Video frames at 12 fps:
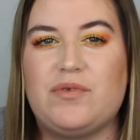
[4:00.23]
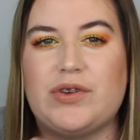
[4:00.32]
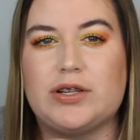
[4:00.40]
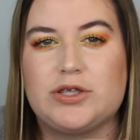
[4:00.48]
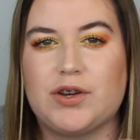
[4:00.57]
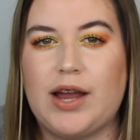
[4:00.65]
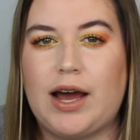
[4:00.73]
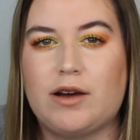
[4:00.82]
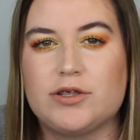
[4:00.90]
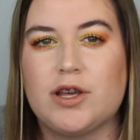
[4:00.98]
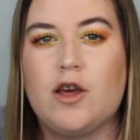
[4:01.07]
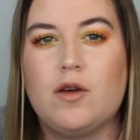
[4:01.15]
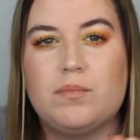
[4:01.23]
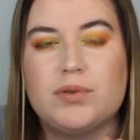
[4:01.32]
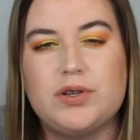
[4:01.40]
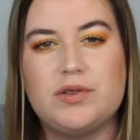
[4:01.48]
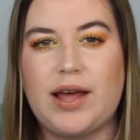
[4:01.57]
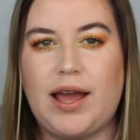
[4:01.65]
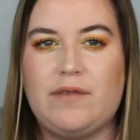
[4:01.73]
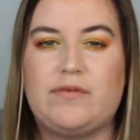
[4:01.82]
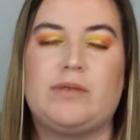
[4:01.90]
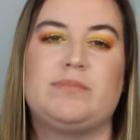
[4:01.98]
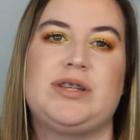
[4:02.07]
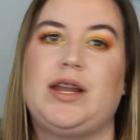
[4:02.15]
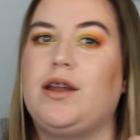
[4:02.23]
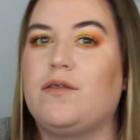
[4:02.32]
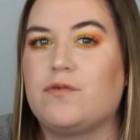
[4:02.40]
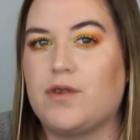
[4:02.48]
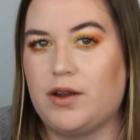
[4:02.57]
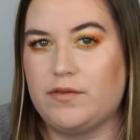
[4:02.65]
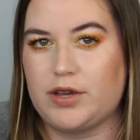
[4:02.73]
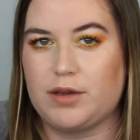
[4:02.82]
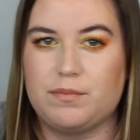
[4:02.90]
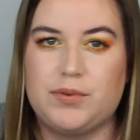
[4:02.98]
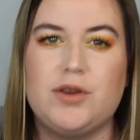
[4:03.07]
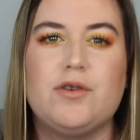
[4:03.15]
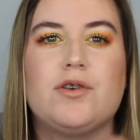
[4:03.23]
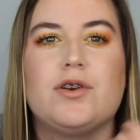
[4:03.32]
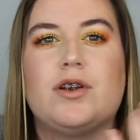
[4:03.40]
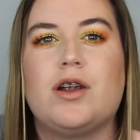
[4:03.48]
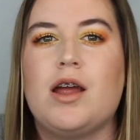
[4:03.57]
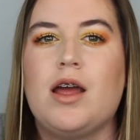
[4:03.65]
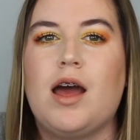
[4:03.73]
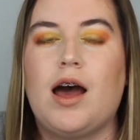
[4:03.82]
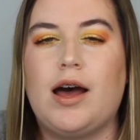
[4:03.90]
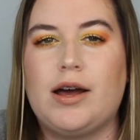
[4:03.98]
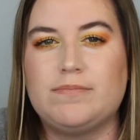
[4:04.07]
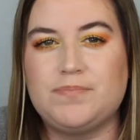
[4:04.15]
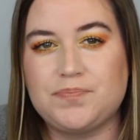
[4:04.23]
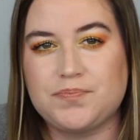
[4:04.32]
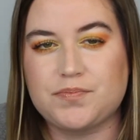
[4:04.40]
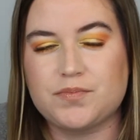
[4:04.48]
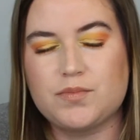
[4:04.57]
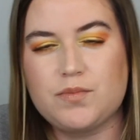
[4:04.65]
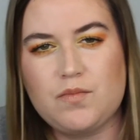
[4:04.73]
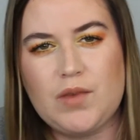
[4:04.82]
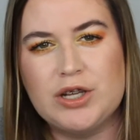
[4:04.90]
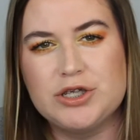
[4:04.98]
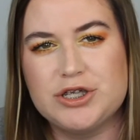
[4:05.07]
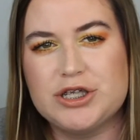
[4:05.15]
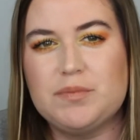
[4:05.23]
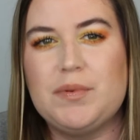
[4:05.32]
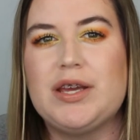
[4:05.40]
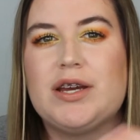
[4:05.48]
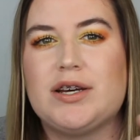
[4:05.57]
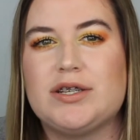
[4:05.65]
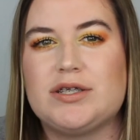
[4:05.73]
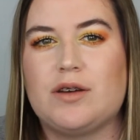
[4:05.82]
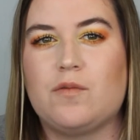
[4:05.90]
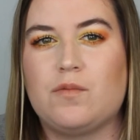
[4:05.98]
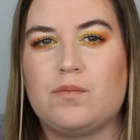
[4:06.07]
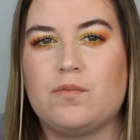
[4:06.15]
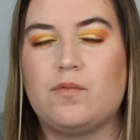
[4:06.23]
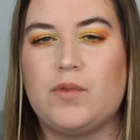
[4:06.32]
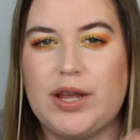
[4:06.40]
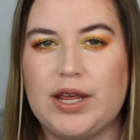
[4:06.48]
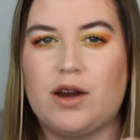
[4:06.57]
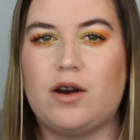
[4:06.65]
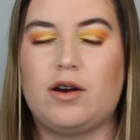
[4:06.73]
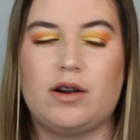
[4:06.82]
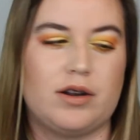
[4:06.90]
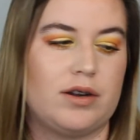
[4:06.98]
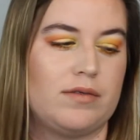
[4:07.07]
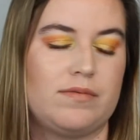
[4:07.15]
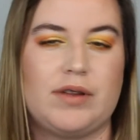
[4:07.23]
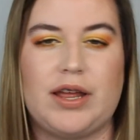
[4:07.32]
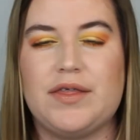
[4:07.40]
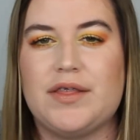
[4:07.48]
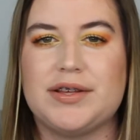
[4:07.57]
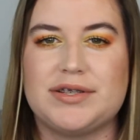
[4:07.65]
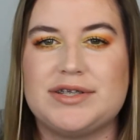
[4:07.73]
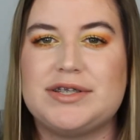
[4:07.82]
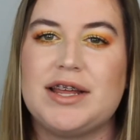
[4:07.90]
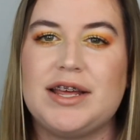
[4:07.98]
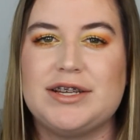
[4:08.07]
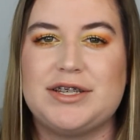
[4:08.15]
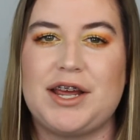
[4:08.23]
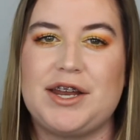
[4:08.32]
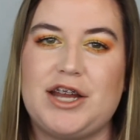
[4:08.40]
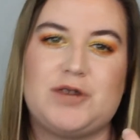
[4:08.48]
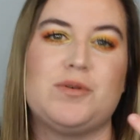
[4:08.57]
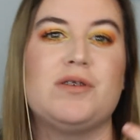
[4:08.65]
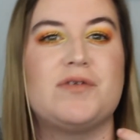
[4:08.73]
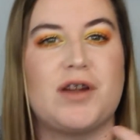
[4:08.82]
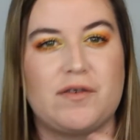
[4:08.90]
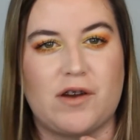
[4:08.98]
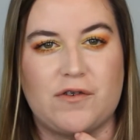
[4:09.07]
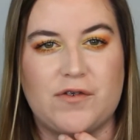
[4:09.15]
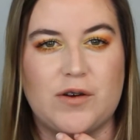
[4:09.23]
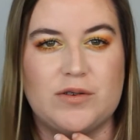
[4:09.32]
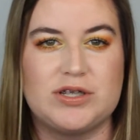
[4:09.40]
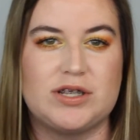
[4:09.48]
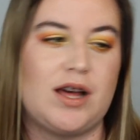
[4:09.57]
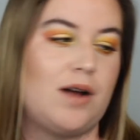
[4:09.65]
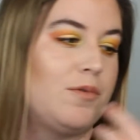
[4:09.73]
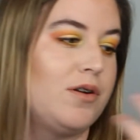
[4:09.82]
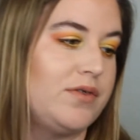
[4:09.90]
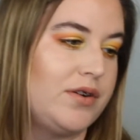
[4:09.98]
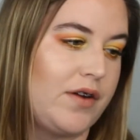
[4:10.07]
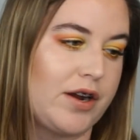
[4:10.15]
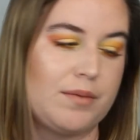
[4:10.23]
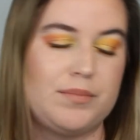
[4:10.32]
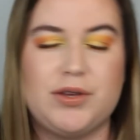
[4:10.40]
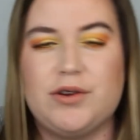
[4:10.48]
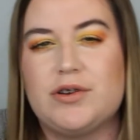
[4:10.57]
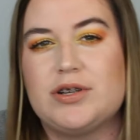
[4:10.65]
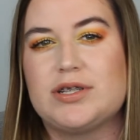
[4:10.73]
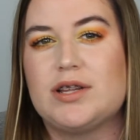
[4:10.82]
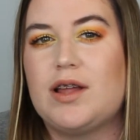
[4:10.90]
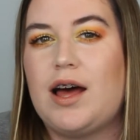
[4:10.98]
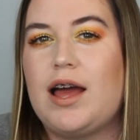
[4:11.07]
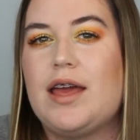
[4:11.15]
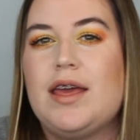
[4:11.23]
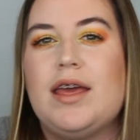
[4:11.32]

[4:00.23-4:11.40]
filter out blue light from sitting in front of a computer. Just because we are in this day and age, we're in front of our phones a lot, we're in front of our computers a lot,